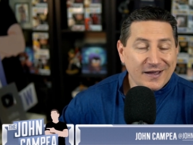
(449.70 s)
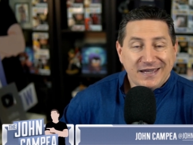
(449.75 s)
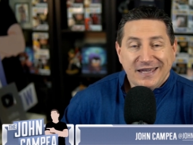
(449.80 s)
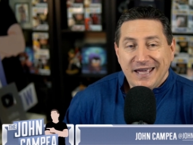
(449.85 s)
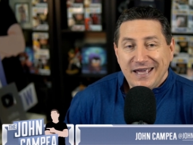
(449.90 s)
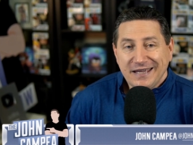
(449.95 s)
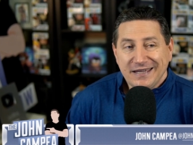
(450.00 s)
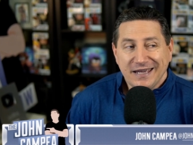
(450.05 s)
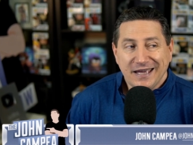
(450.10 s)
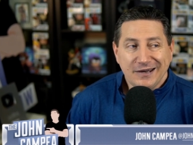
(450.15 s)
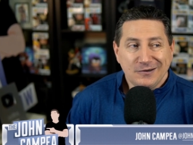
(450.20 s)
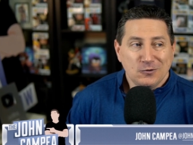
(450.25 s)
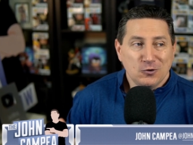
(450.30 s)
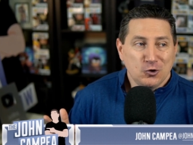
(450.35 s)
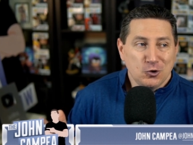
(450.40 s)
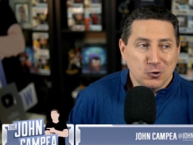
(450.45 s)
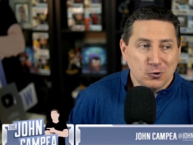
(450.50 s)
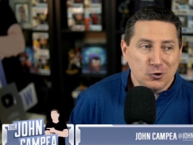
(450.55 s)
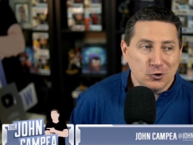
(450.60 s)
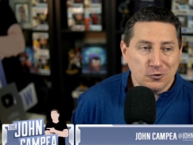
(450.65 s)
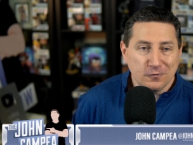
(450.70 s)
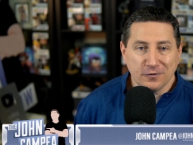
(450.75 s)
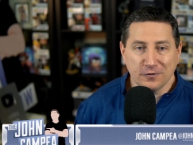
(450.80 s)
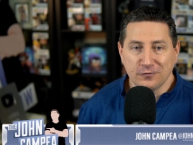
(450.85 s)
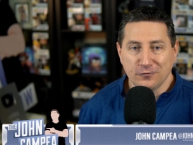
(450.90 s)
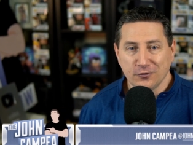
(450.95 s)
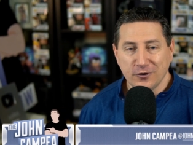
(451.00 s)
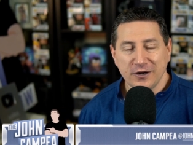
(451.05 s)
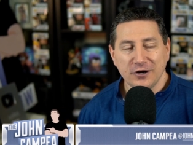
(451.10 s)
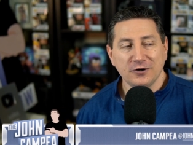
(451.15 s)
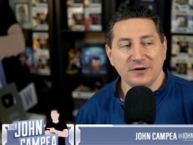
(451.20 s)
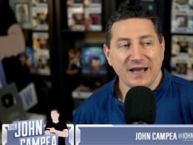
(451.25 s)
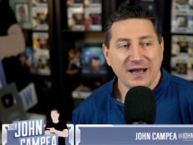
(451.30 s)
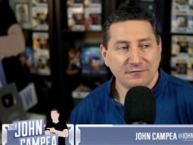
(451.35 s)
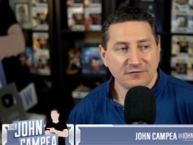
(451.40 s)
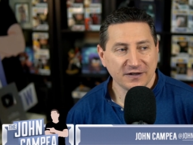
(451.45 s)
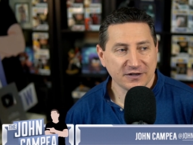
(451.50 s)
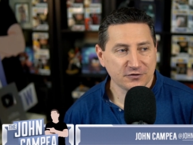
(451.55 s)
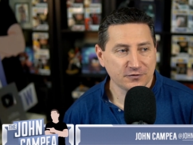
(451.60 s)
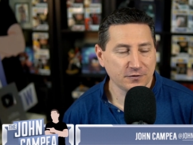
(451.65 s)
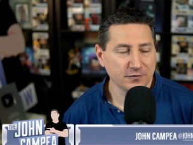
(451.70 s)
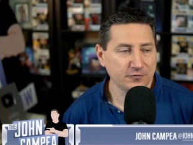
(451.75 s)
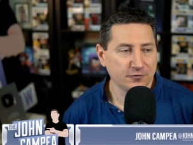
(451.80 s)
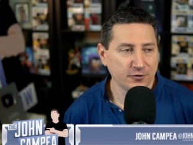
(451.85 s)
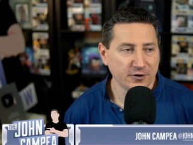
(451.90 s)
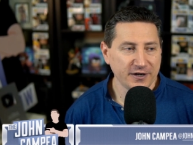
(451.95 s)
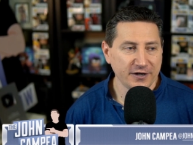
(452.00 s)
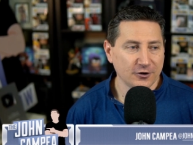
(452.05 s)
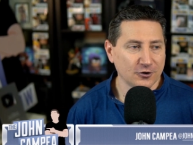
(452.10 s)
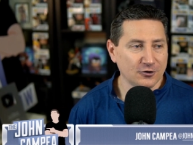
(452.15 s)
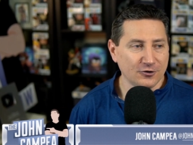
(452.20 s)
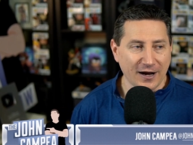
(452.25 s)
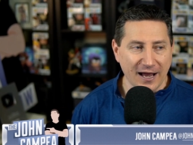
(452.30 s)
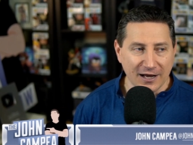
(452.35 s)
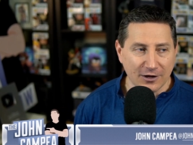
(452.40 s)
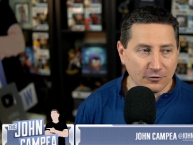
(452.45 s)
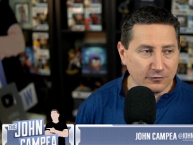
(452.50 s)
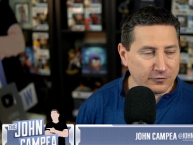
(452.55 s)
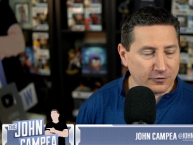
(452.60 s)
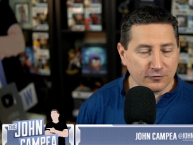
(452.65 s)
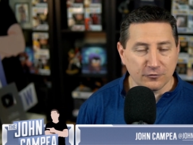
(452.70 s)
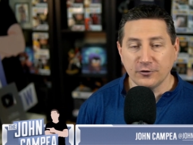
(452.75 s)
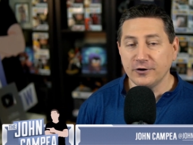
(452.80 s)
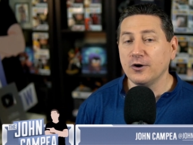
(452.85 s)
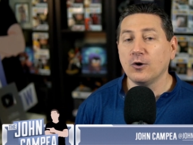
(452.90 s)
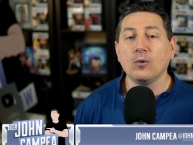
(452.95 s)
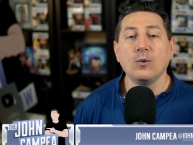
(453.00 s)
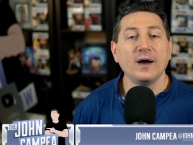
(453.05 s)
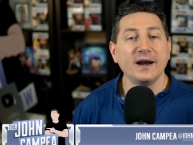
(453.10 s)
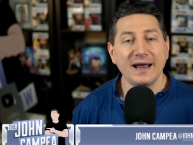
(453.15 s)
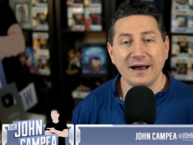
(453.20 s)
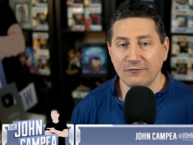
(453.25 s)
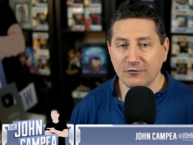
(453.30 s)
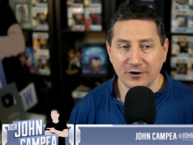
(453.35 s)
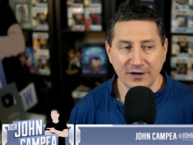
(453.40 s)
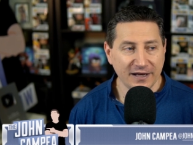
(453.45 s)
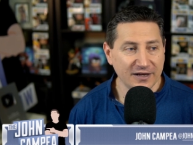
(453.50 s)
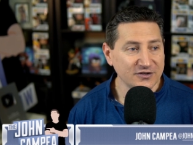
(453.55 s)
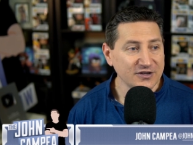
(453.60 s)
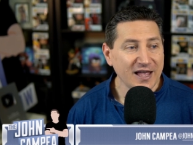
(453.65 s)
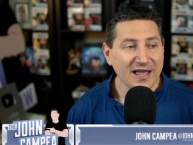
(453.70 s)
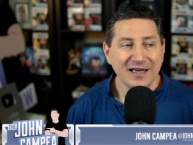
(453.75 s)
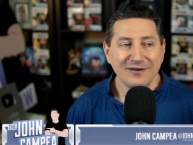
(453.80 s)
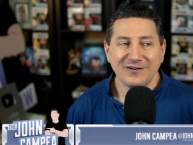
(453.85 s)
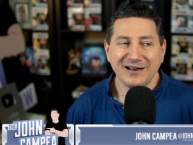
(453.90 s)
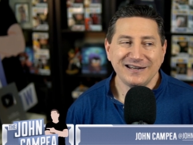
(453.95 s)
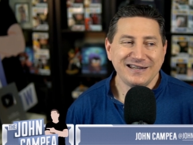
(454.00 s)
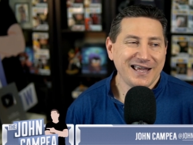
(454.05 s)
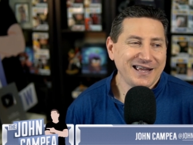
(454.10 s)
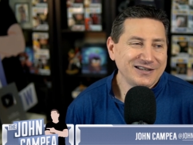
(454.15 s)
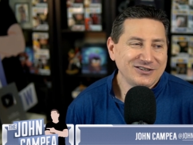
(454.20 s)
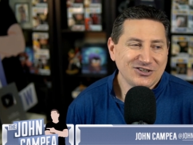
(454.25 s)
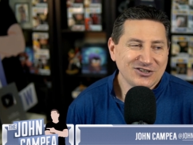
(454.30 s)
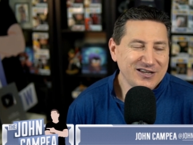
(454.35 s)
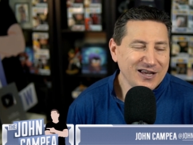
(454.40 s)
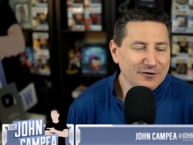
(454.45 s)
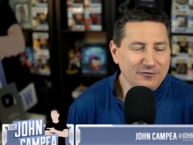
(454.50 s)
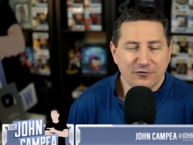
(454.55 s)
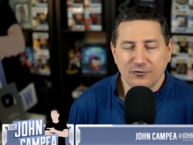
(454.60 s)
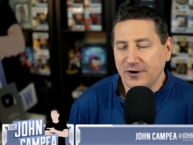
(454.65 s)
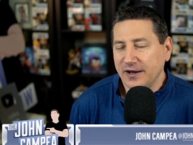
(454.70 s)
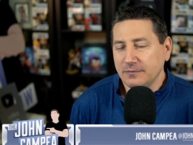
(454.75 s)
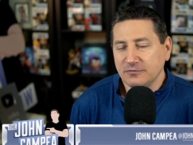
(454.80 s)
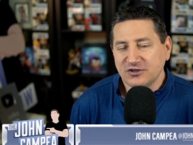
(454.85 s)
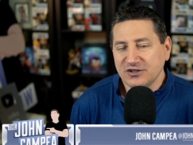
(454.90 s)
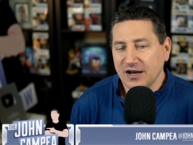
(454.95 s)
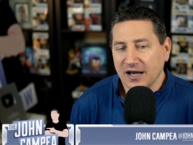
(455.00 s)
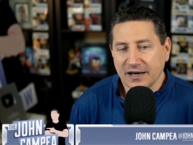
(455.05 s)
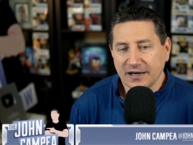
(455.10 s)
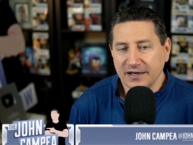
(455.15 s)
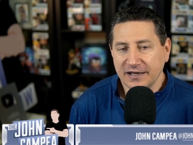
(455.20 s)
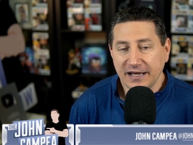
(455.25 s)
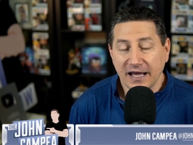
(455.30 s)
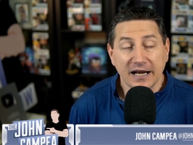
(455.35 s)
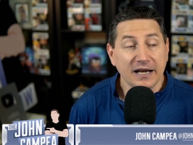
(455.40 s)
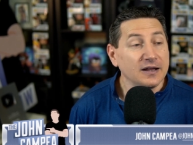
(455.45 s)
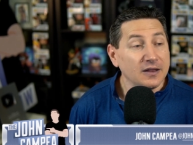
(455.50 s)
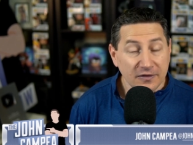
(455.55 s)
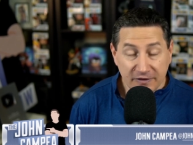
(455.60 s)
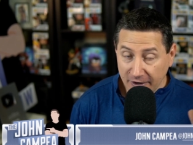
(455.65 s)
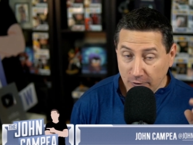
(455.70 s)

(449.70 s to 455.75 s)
if I can't get Hulu for free or Netflix for free or Crackle for free or whatever it is, if I can't just get it free, I'm just not going to get it.